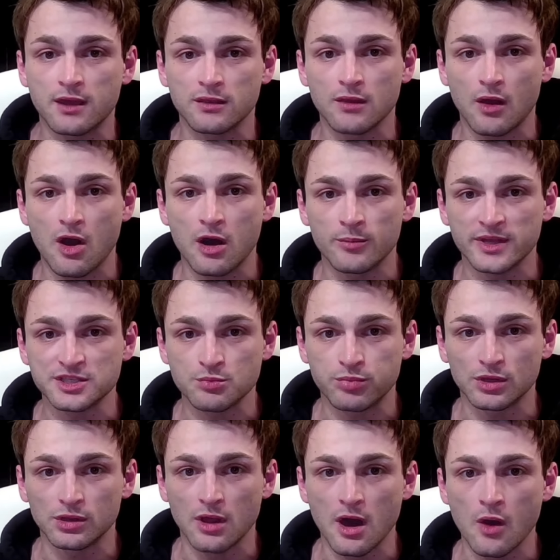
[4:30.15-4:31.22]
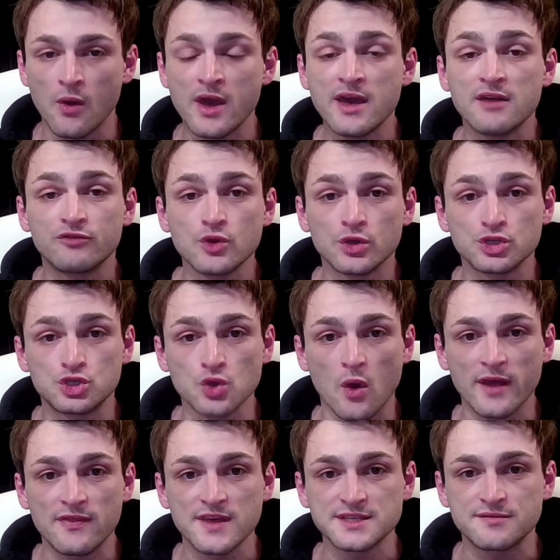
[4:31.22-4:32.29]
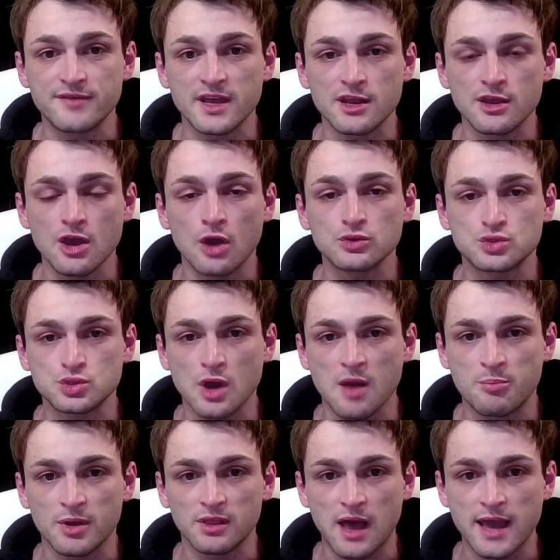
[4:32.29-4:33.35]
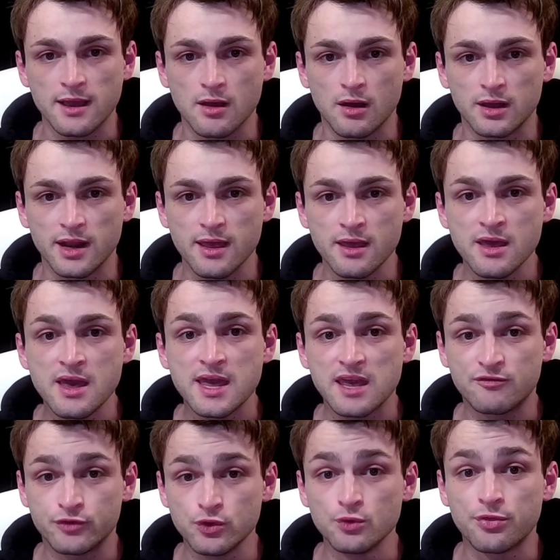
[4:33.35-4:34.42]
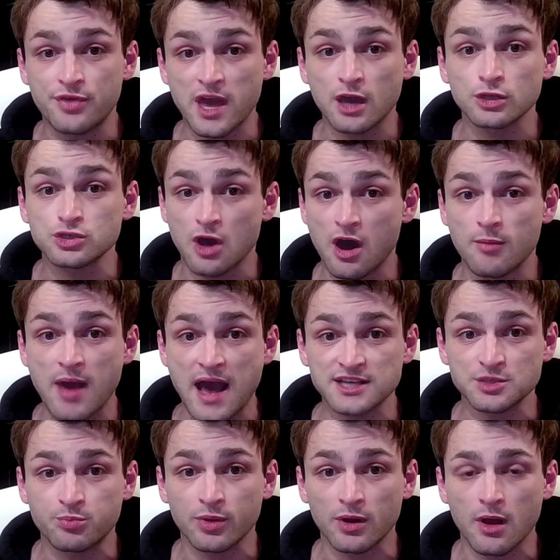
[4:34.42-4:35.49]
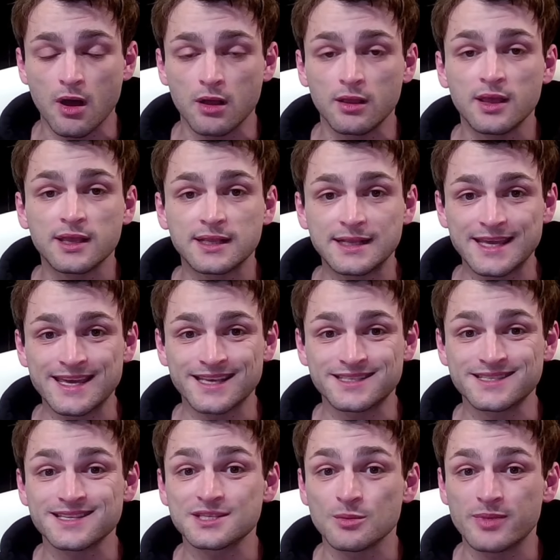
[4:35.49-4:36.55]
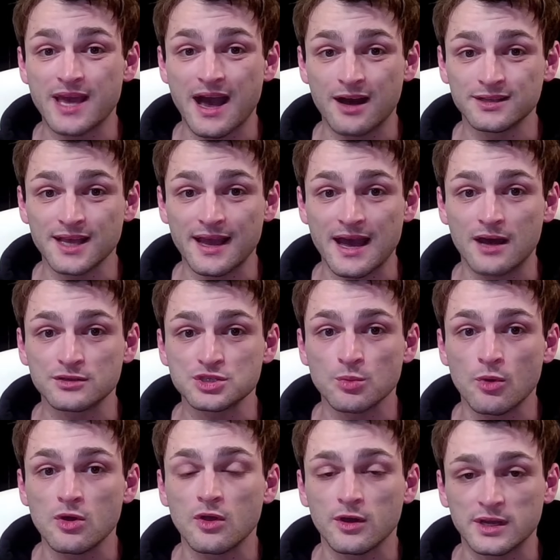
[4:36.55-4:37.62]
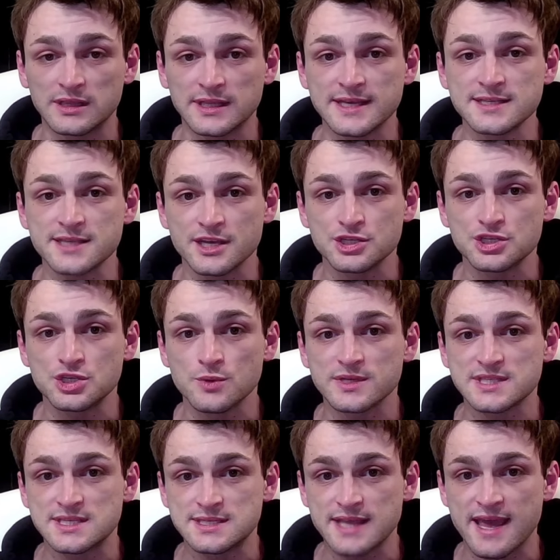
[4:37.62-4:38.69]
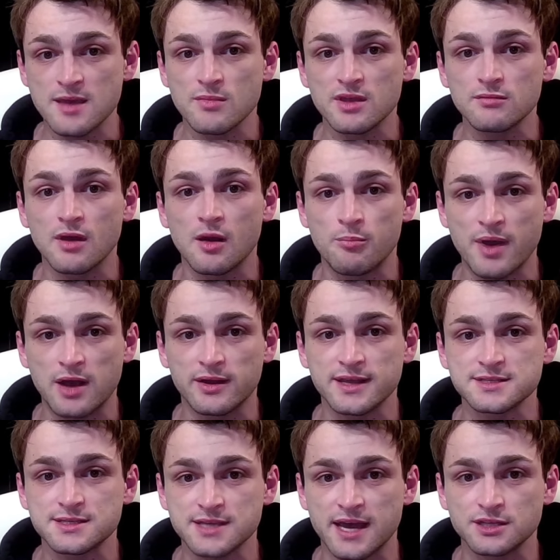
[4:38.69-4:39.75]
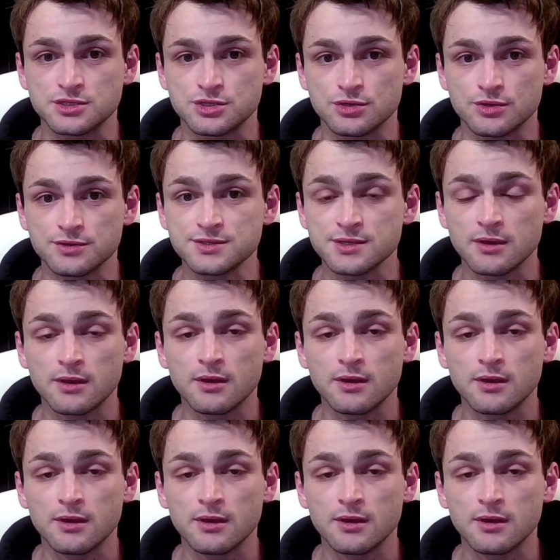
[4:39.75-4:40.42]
in the comments below. If you enjoyed this video, drop a like on it. If you think Tom Aspinall needs to be held accountable or at least issue a statement about his tattoos,